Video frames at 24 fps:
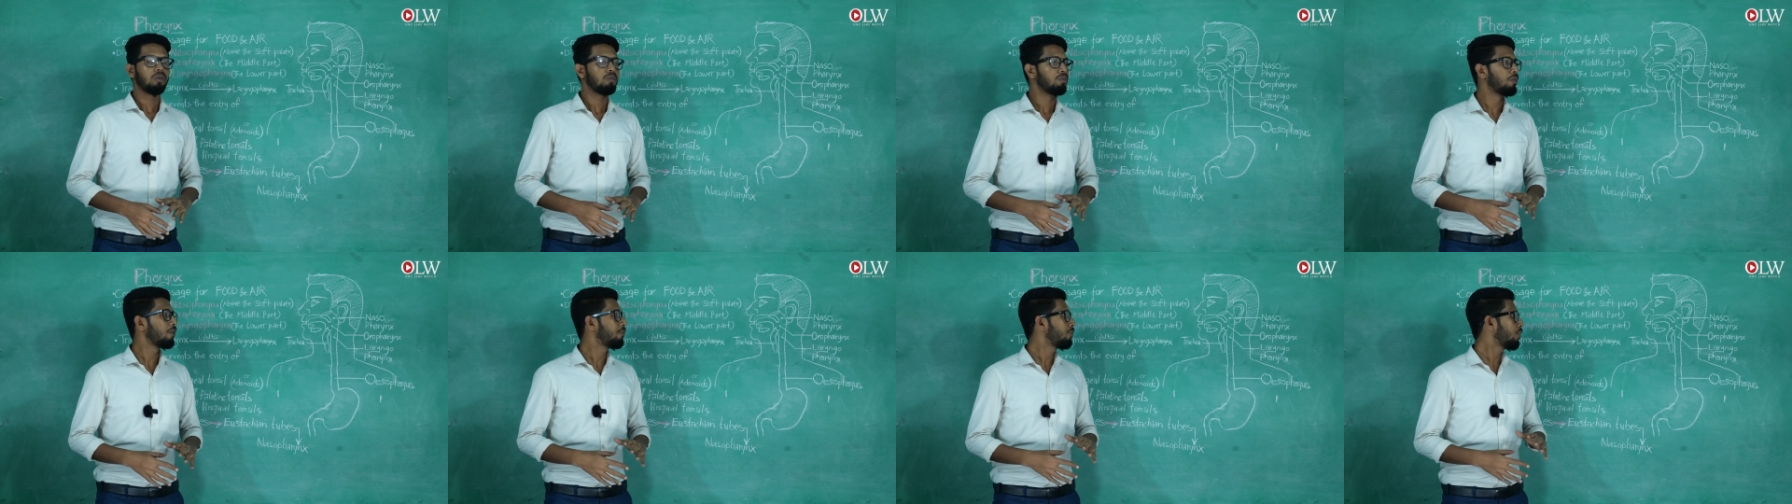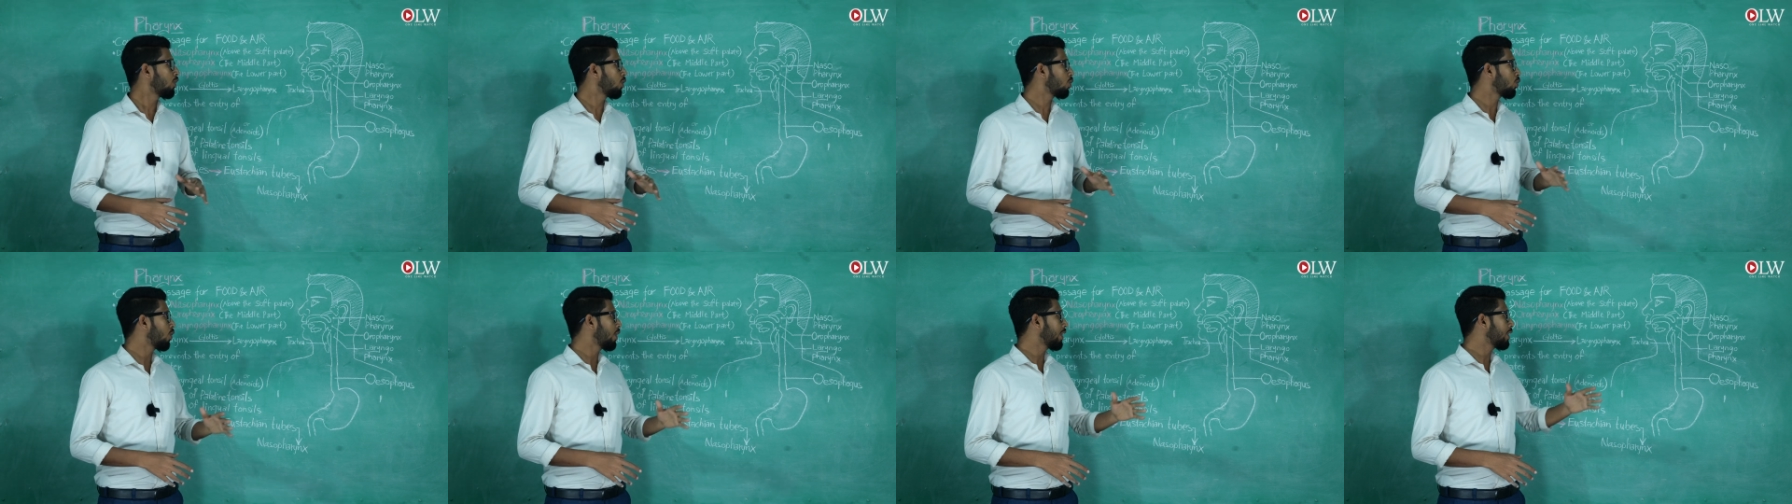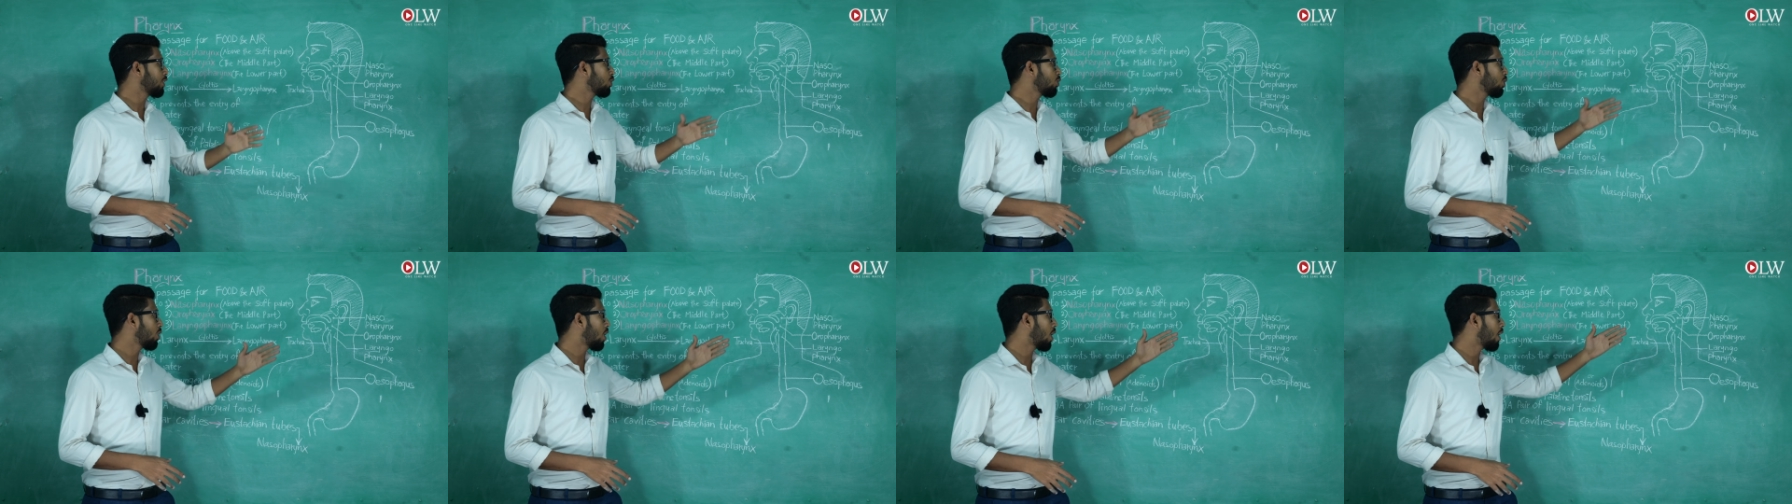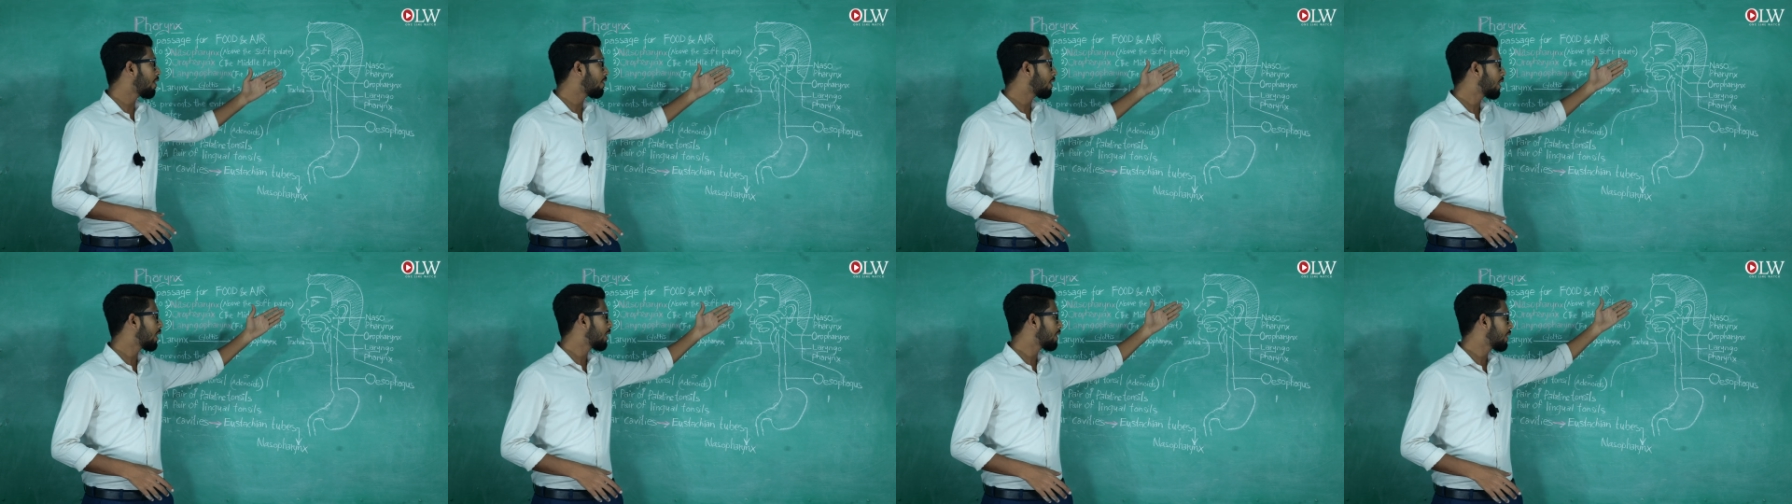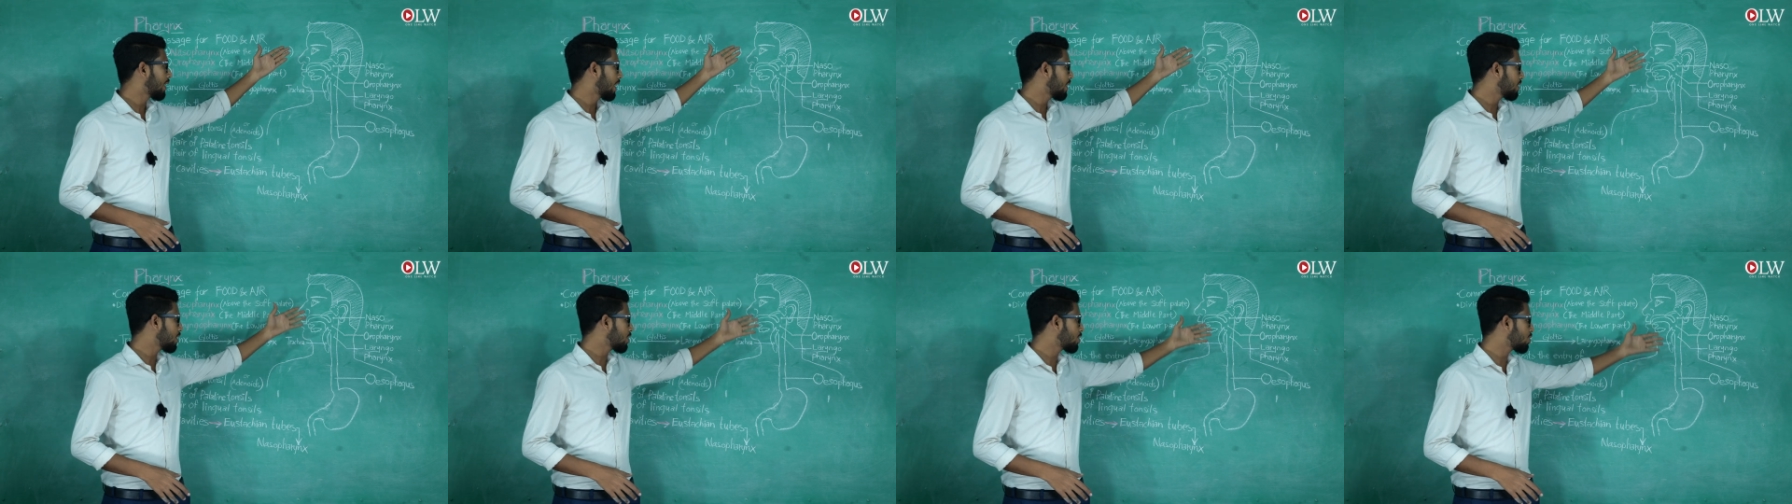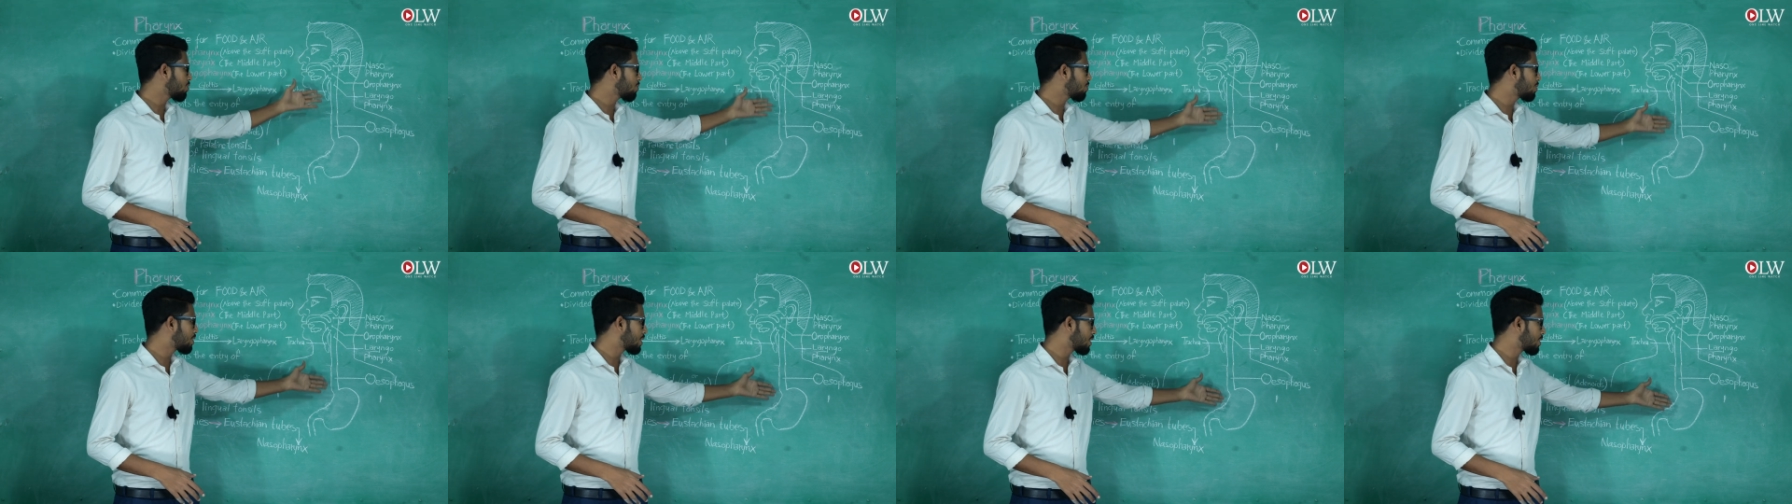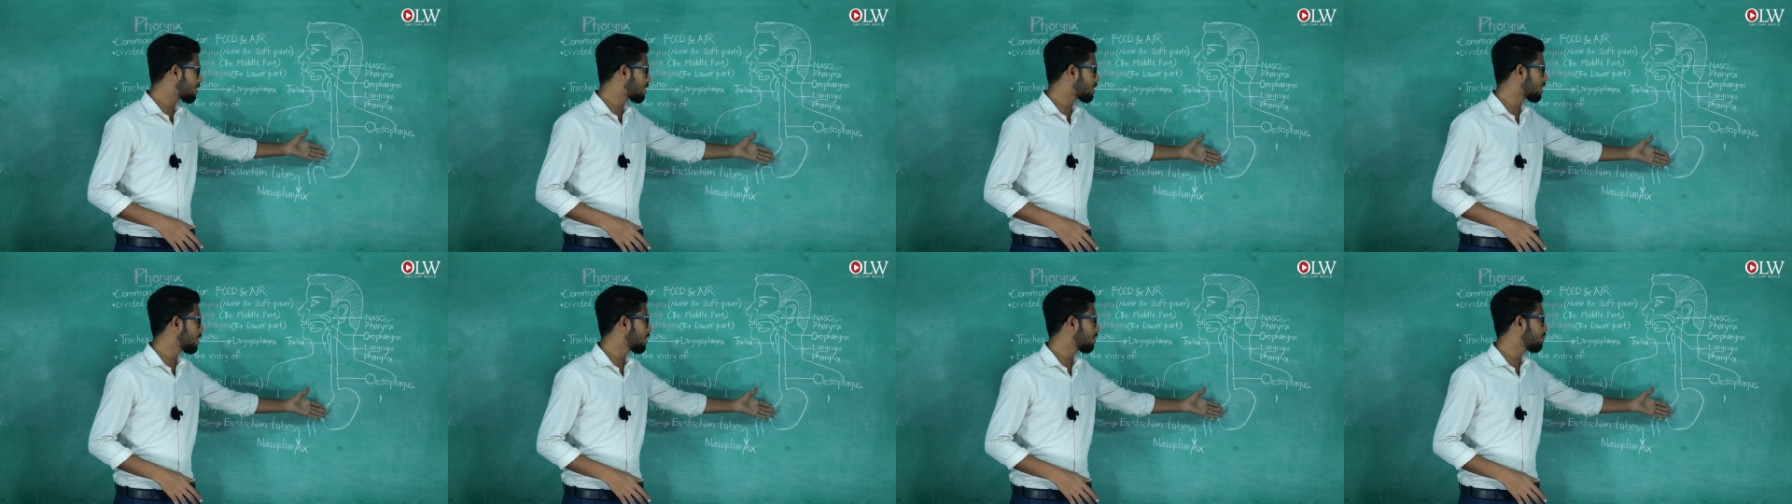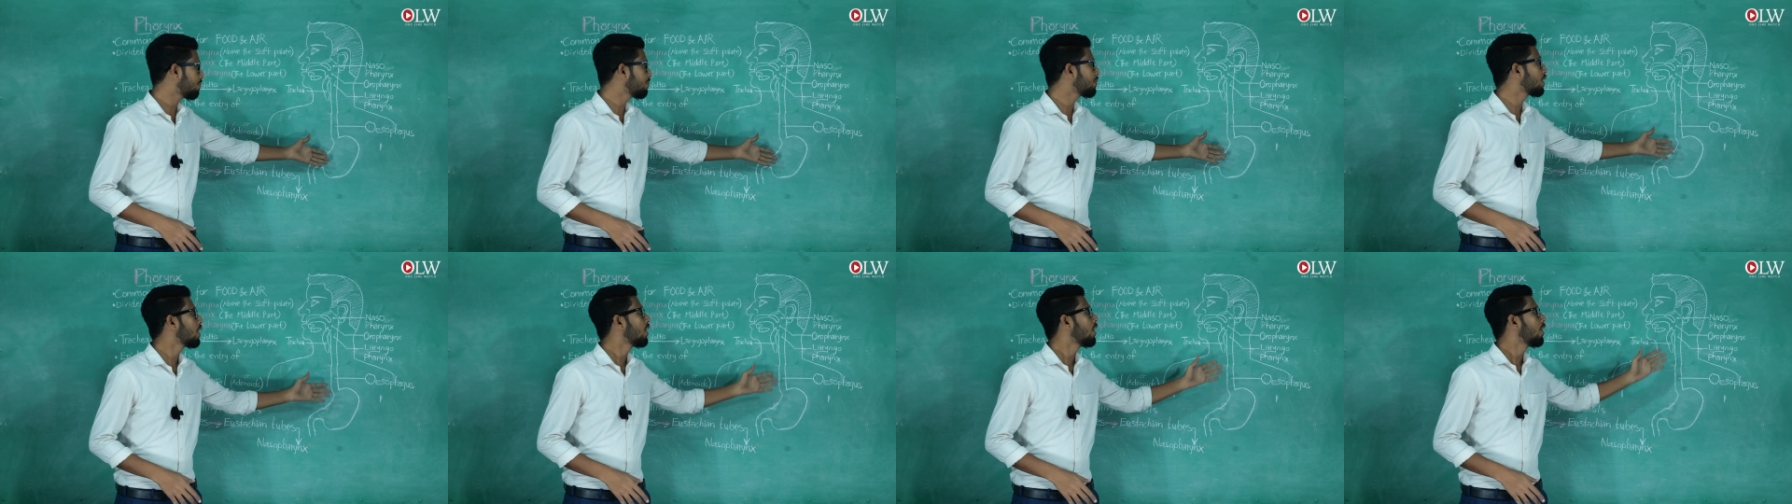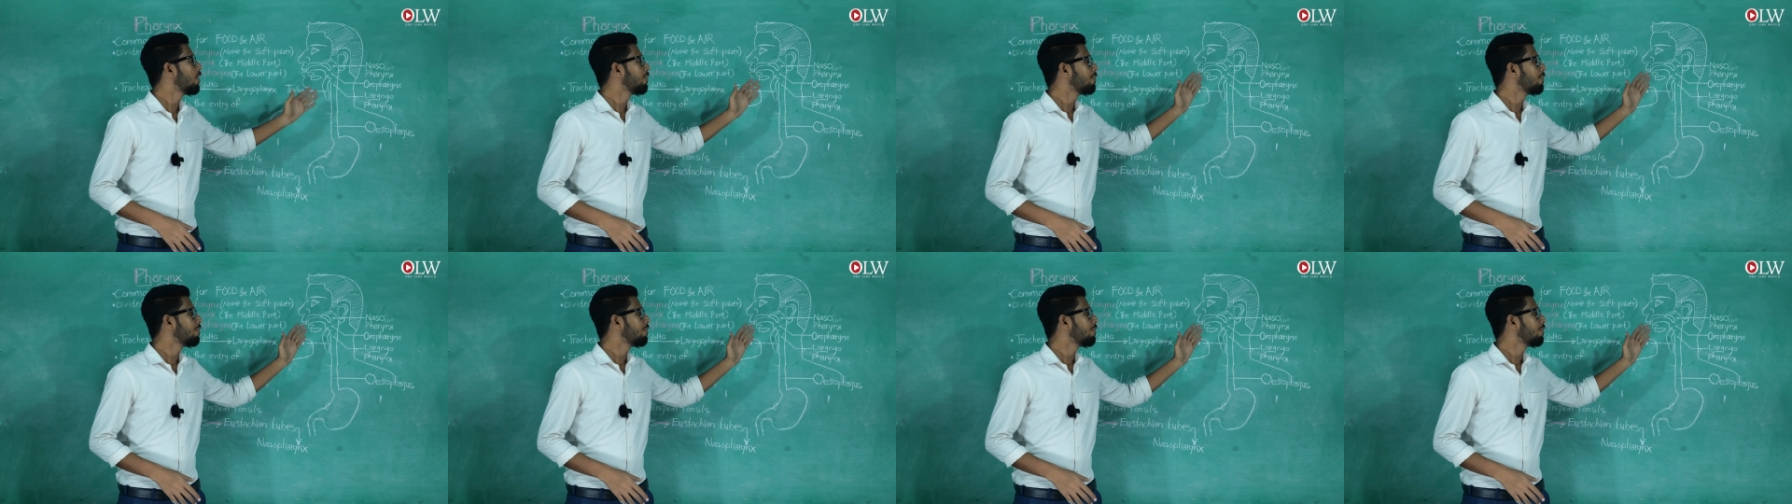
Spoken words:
before going to our digestive system,